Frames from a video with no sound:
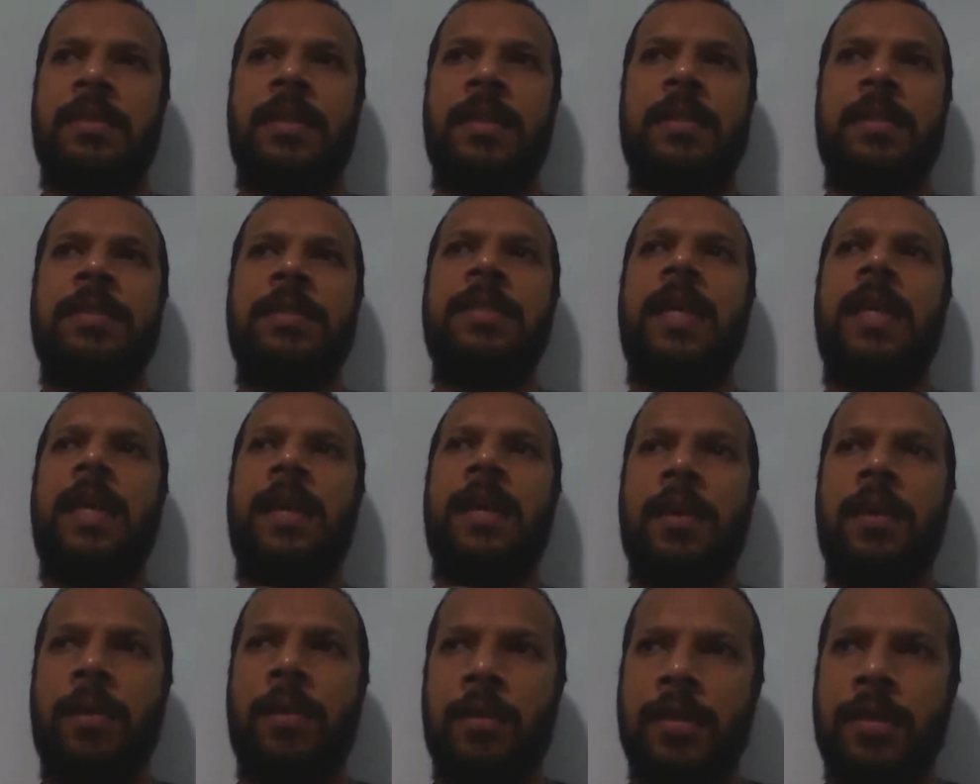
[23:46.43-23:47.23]
They're
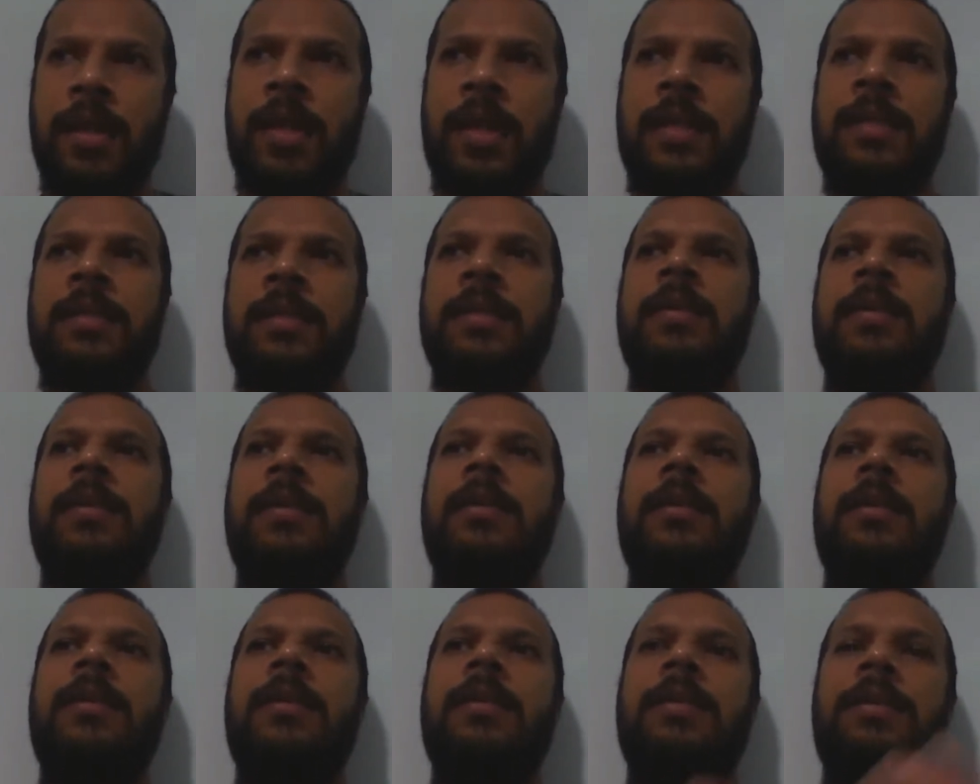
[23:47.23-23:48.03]
taking out that
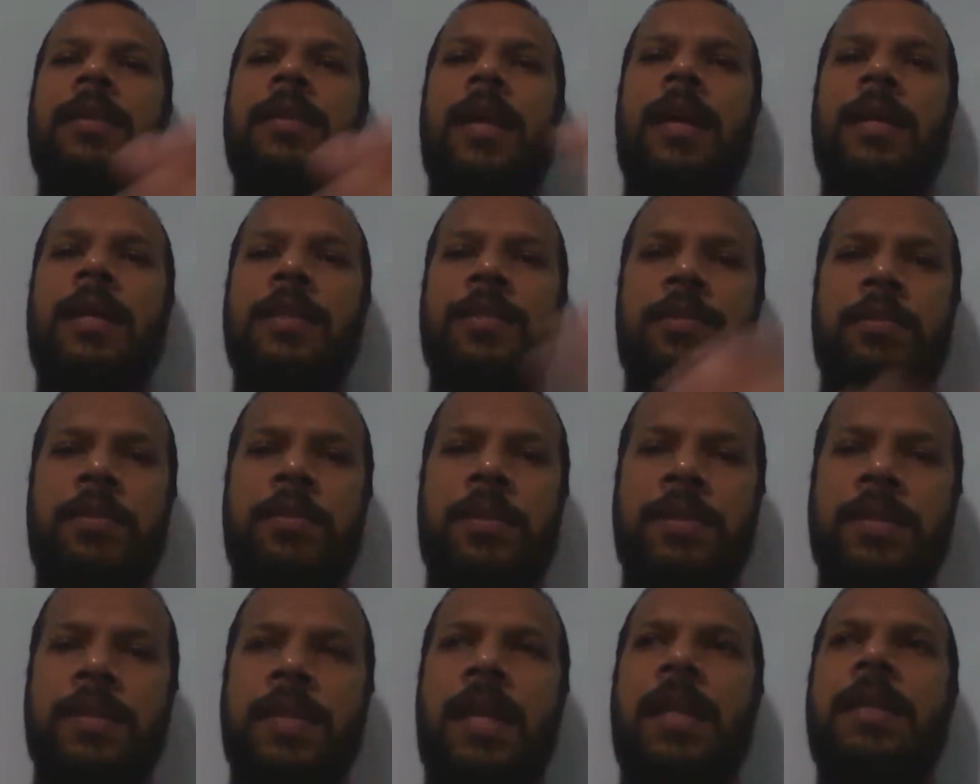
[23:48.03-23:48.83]
tax from
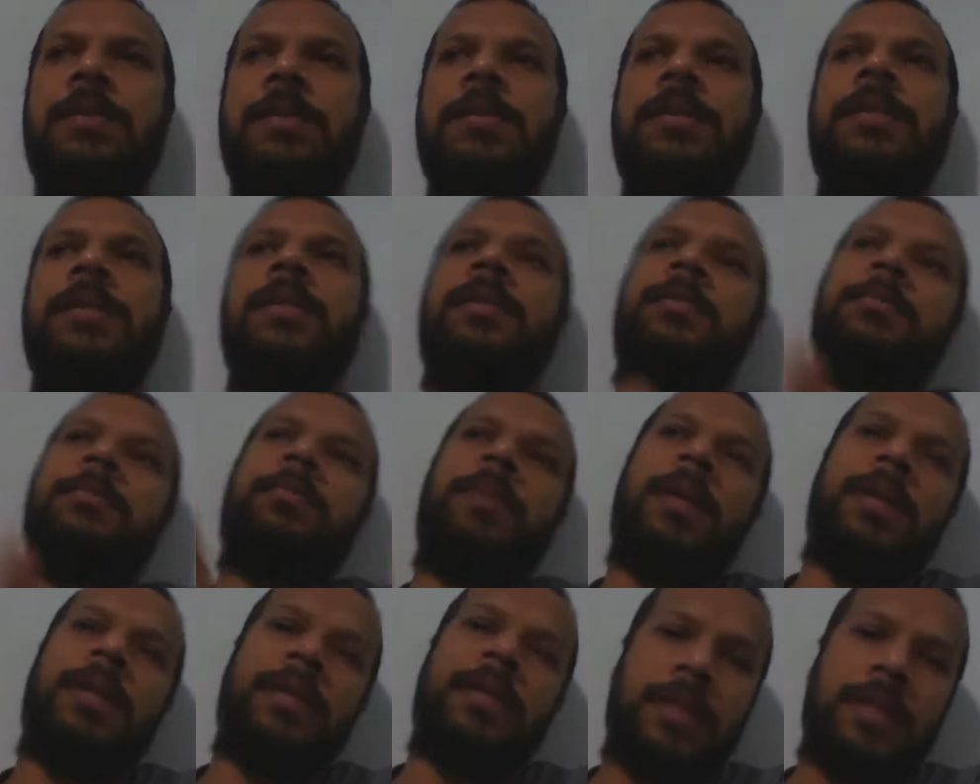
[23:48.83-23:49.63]
your salary to
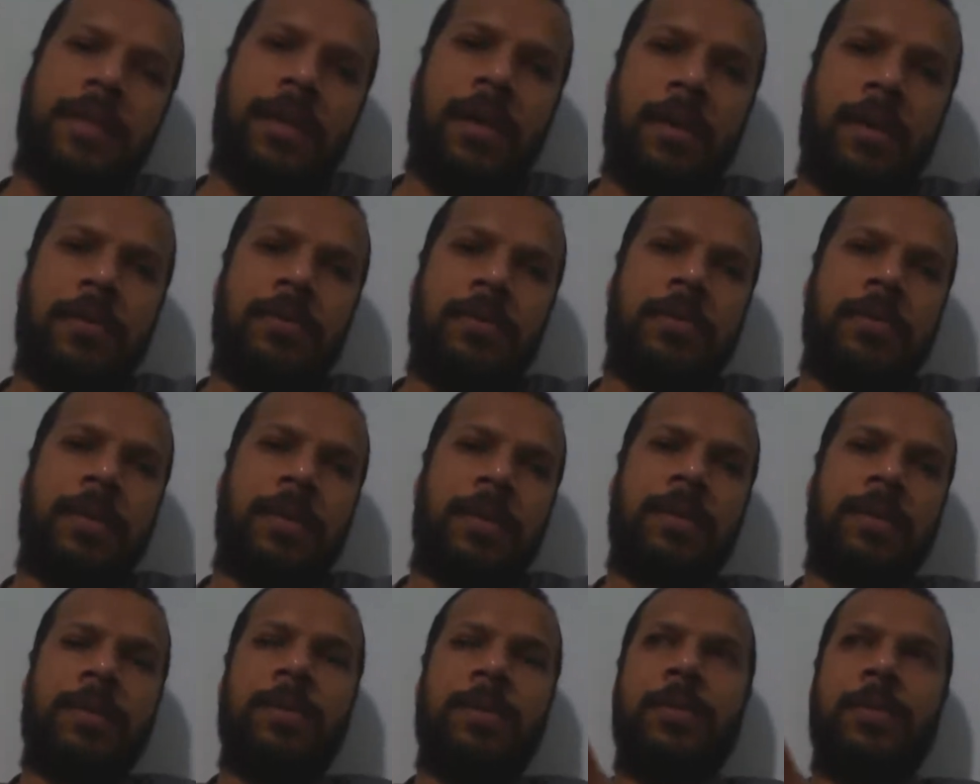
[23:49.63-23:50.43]
pay to the
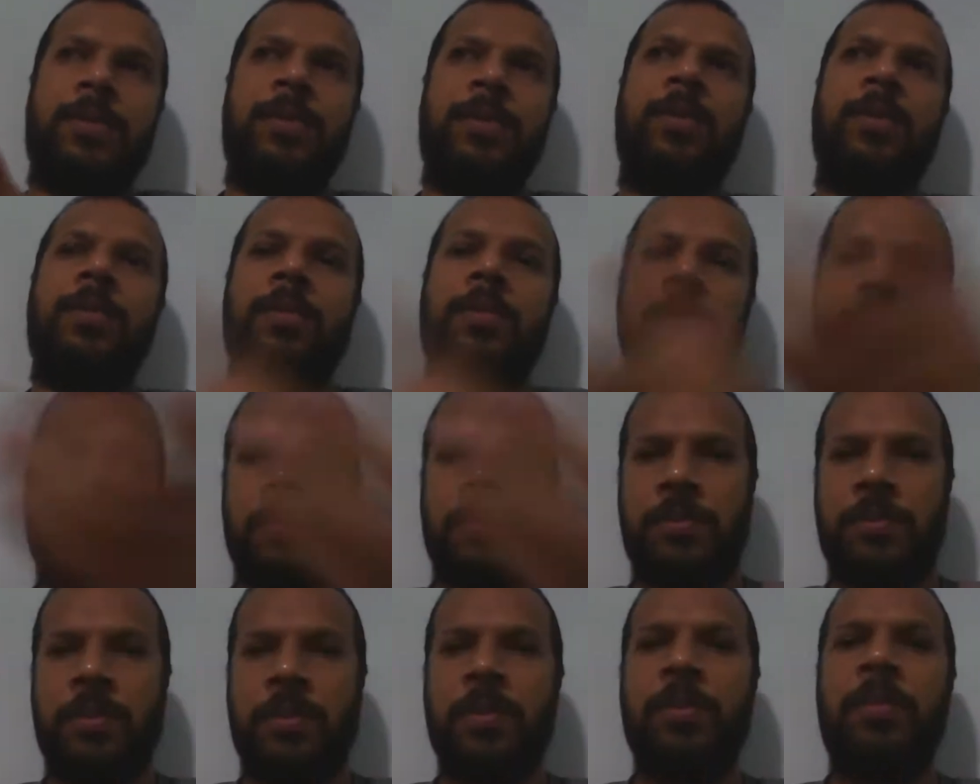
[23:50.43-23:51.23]
government, so
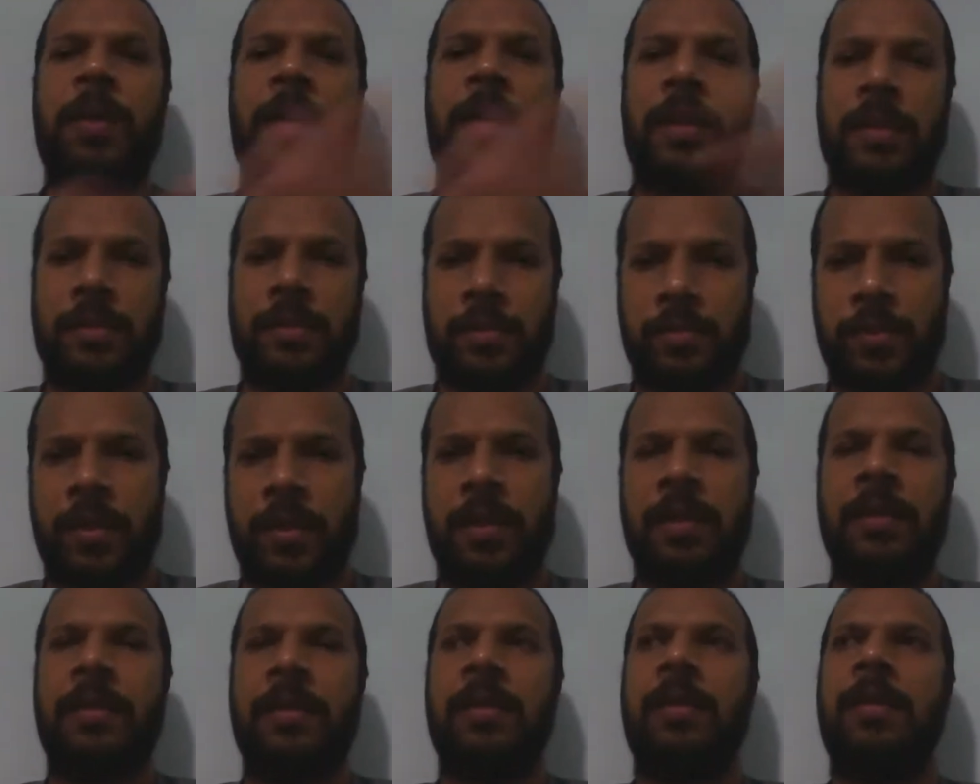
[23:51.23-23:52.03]
you might as
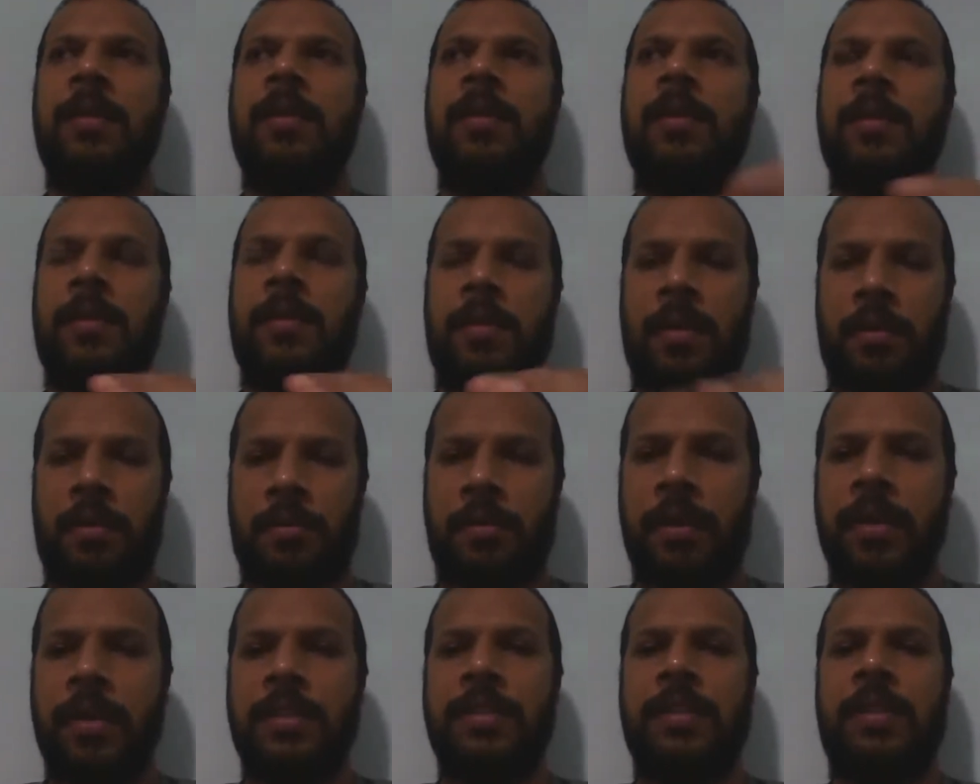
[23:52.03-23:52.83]
well
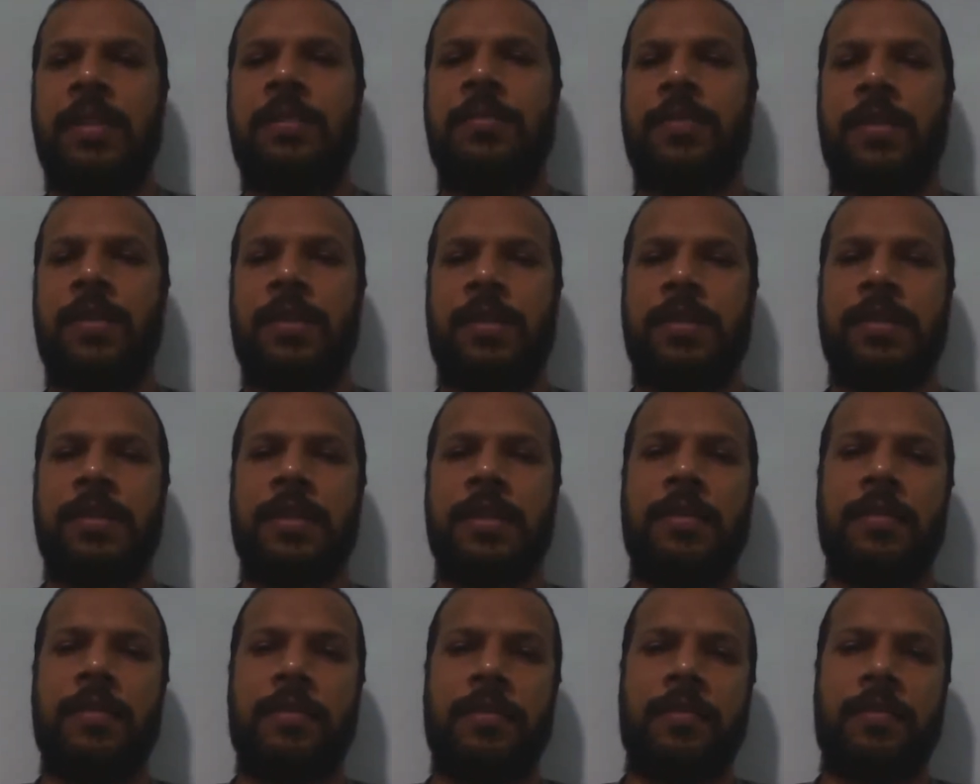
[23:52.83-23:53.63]
arrange that for
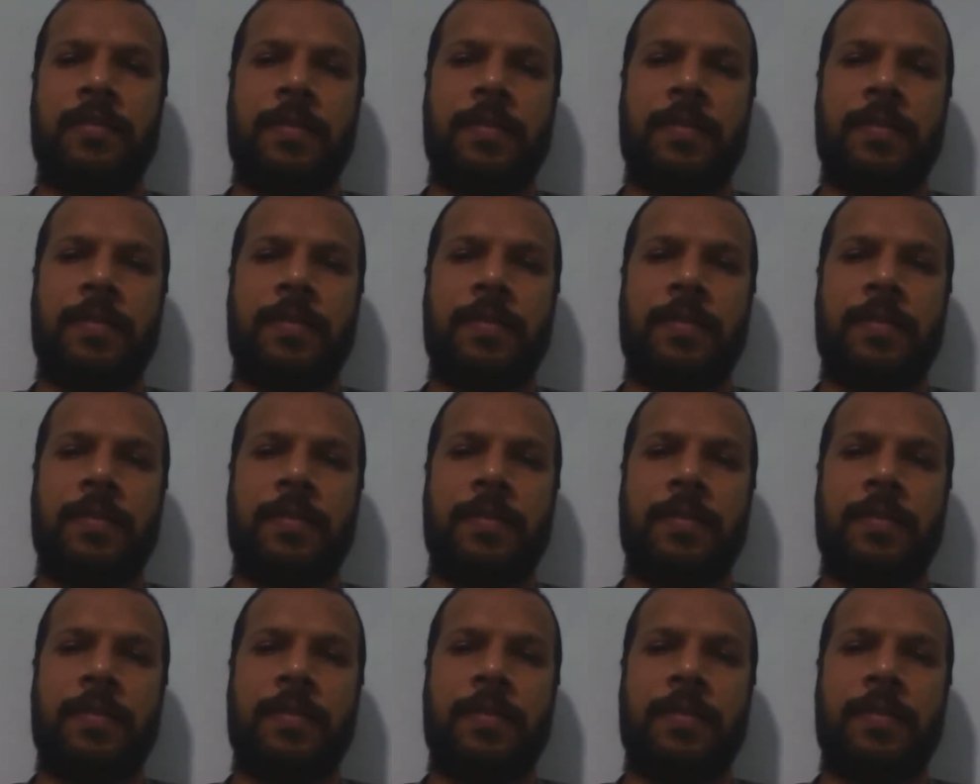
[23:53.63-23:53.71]
yourself.